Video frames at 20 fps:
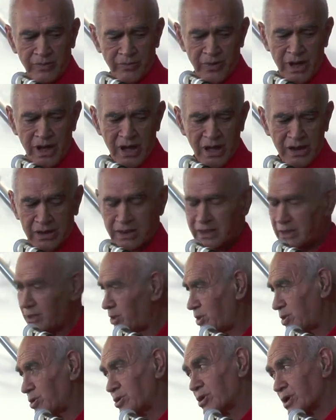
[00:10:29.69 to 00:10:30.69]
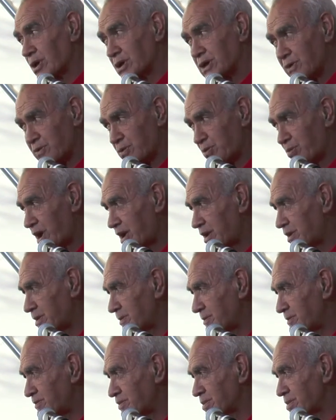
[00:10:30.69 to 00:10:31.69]
Fine, you got a gift, mate.
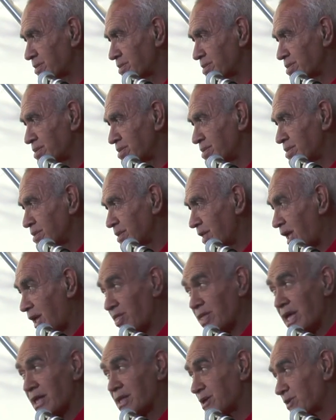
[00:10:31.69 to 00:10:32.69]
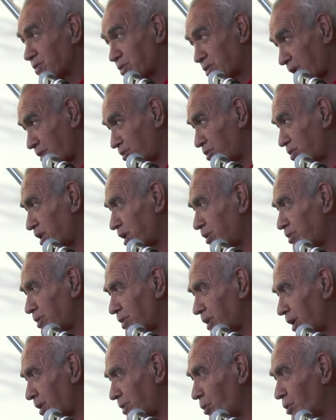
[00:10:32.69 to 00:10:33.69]
And that gift comes, that,
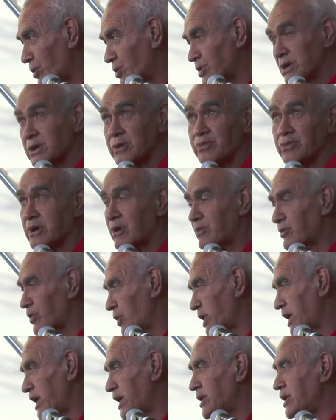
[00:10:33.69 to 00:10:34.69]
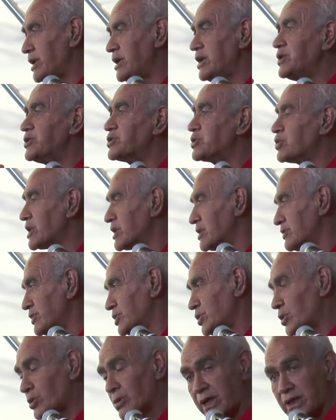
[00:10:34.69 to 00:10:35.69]
all the gifts come, each one of
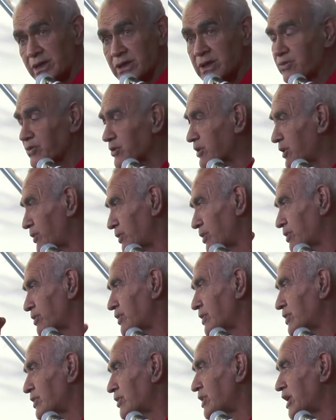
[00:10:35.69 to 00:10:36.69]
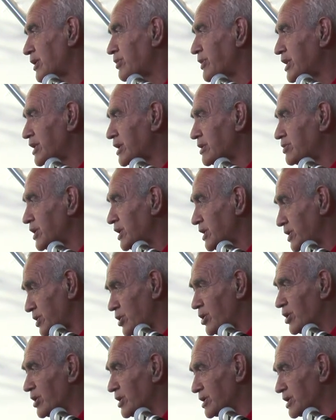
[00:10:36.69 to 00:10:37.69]
us, all that gifts come from that man out there.
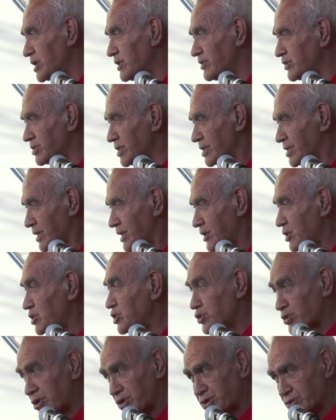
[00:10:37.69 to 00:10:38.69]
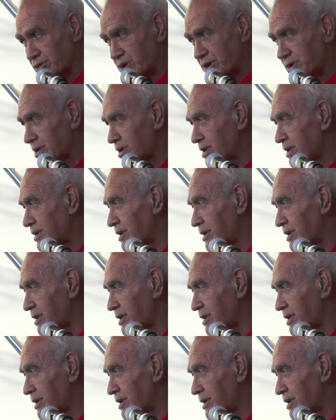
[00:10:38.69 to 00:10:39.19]
You got a gift. Treasure it.